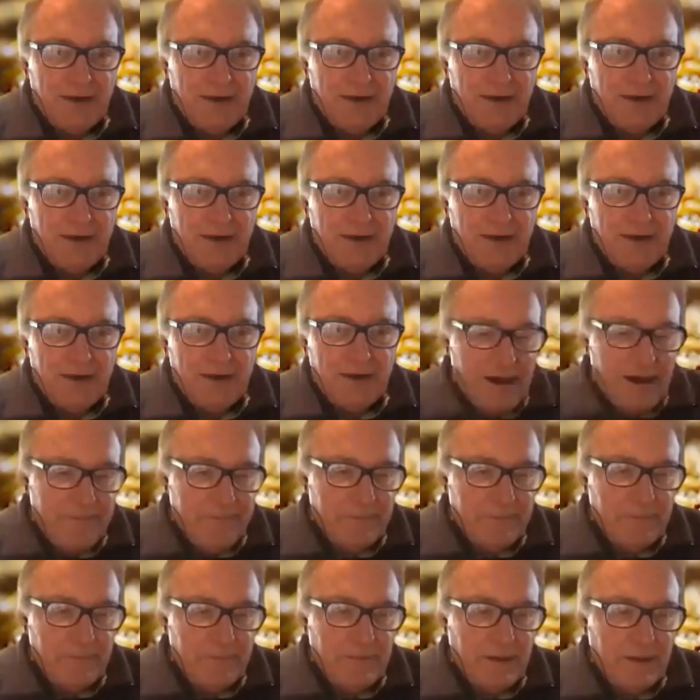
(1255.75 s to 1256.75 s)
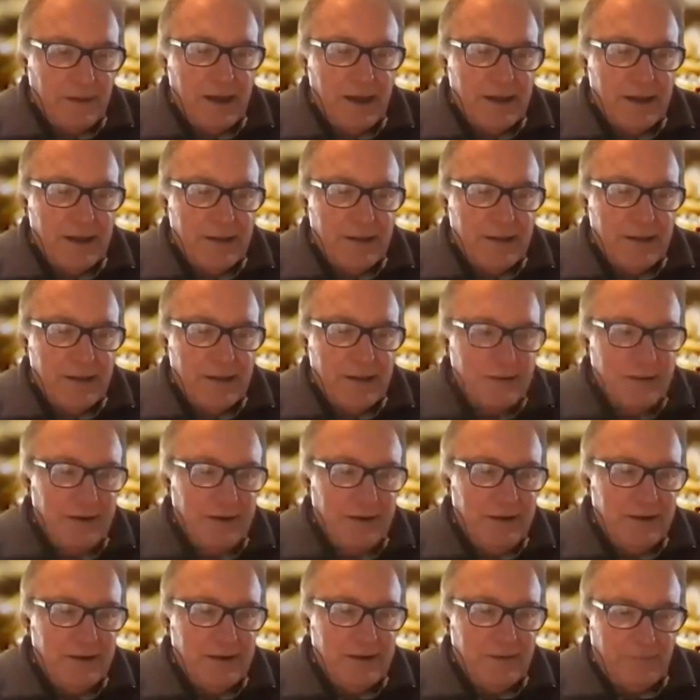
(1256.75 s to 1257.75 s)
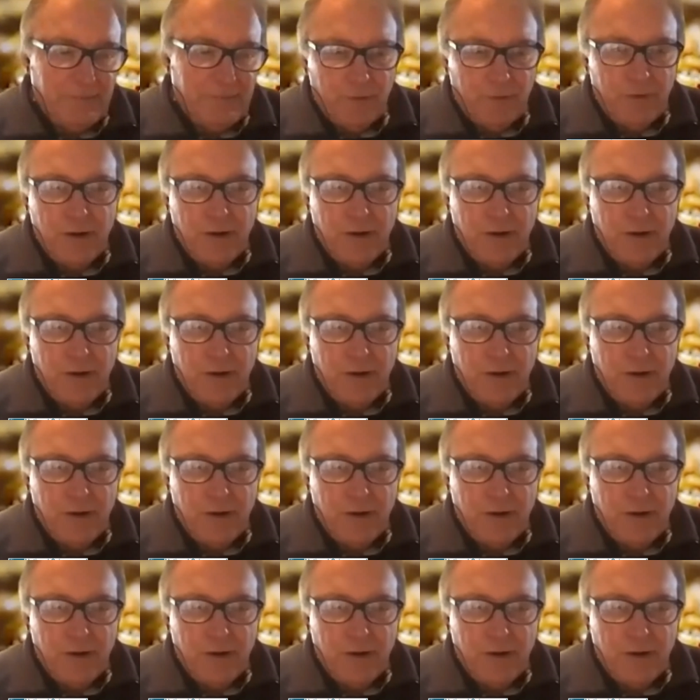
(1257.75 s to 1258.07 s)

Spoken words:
and the